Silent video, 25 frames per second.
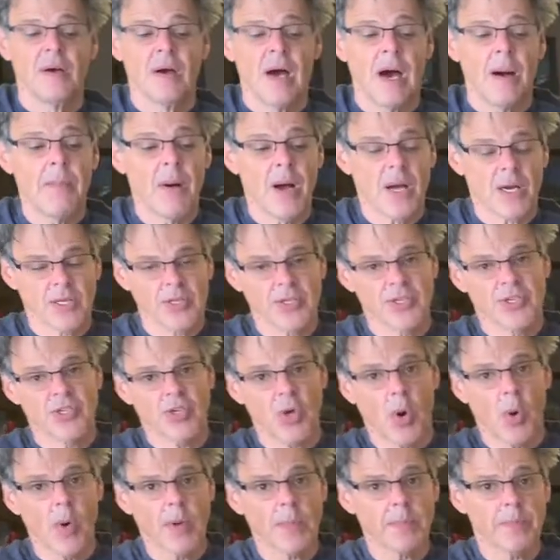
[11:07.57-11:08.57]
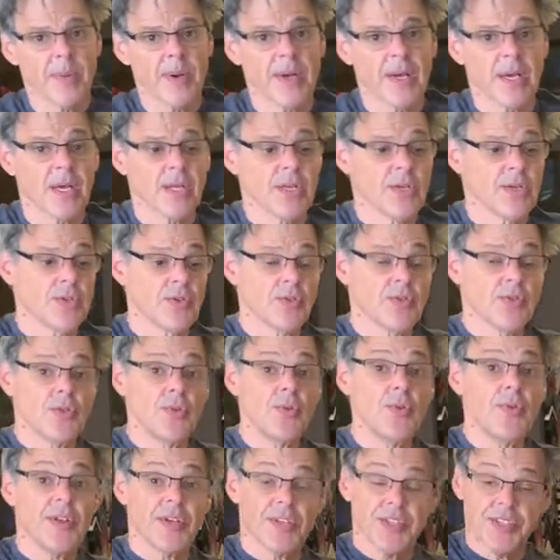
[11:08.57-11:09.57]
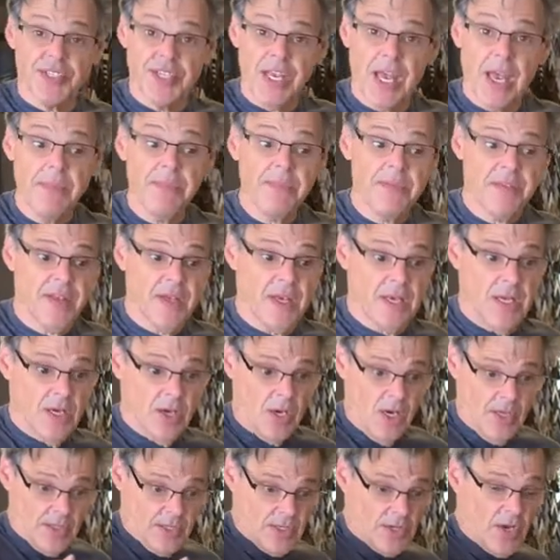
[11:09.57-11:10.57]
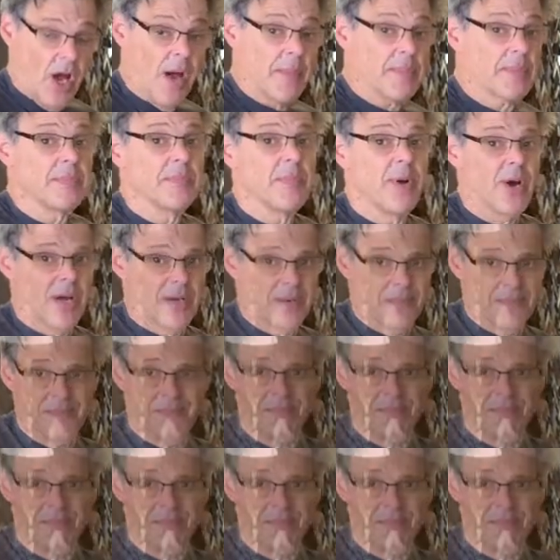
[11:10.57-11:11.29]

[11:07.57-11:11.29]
I'm not gonna show it, but I'm gonna do the same thing on the top and bottom.